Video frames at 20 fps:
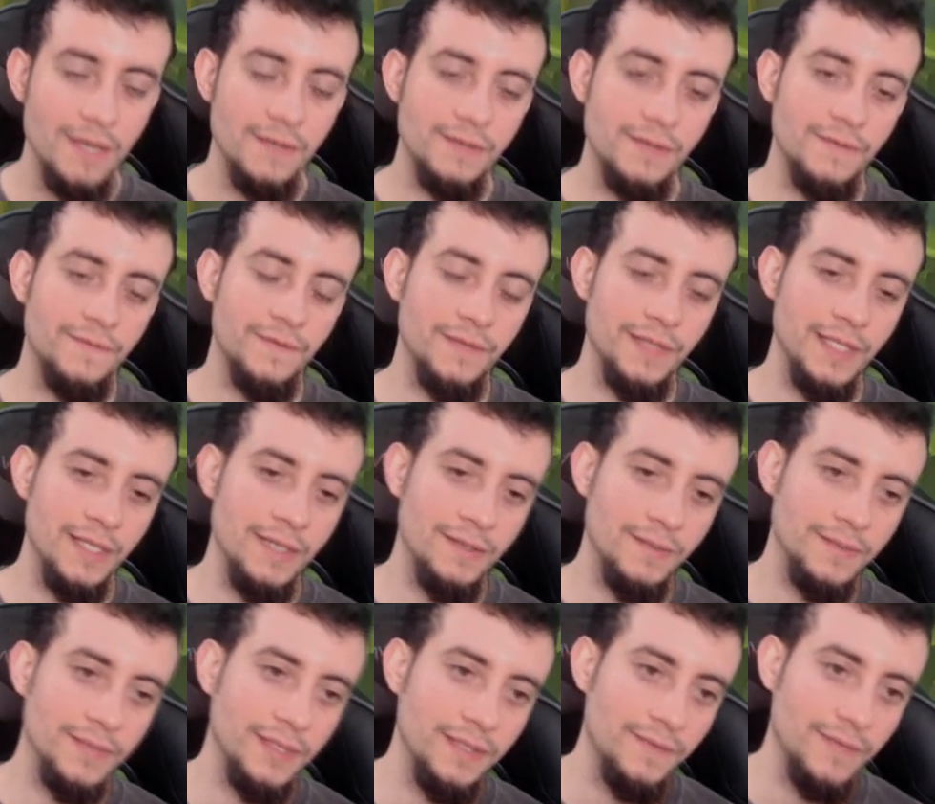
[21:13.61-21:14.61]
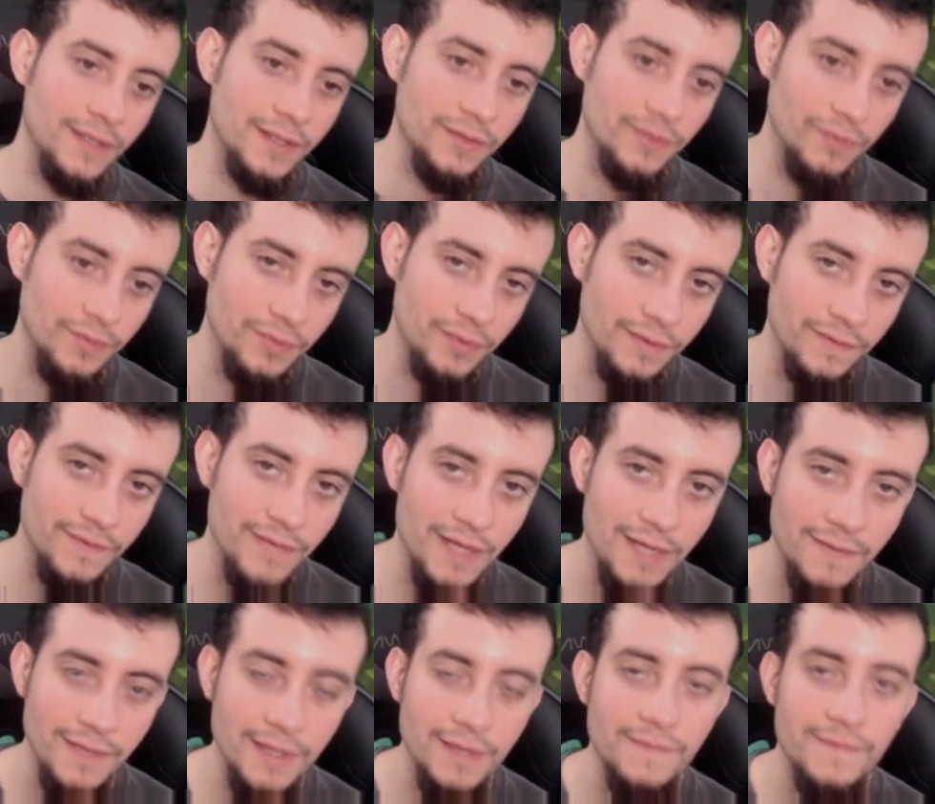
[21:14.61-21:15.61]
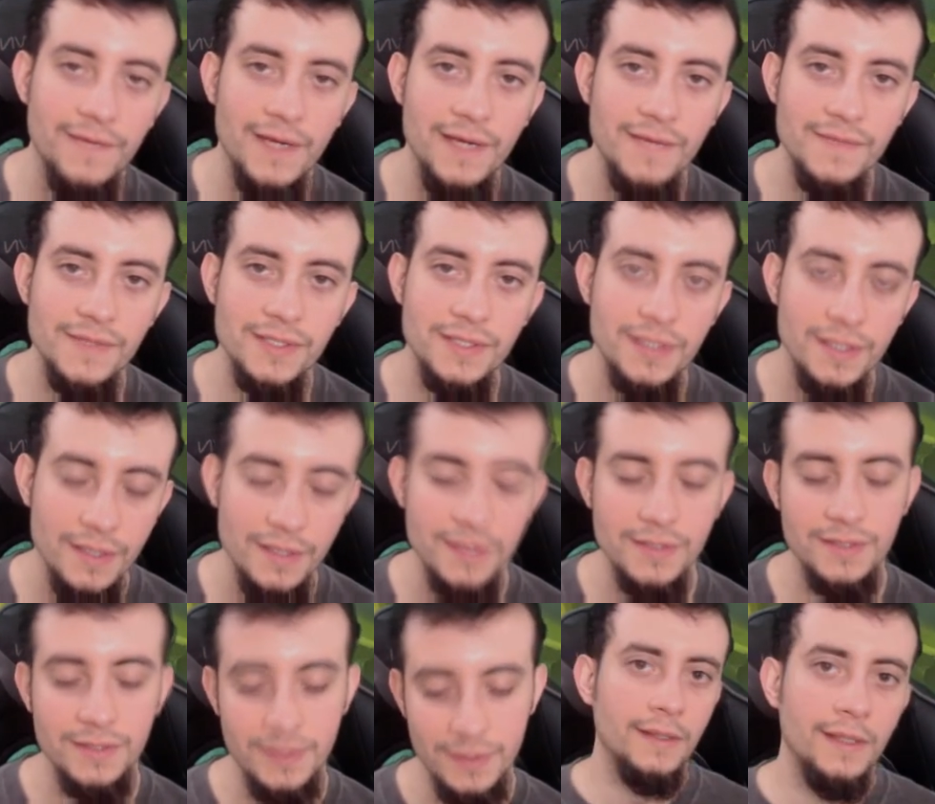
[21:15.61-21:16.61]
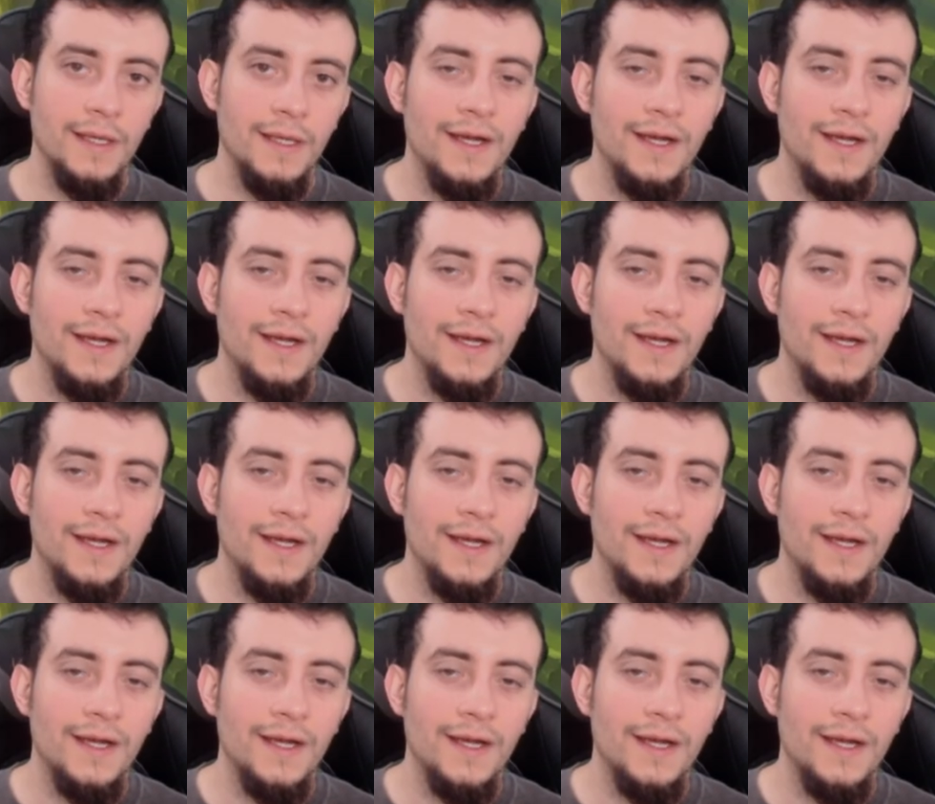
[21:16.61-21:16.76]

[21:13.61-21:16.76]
for now, I'm going to give it a 3.5 out of 5 stars.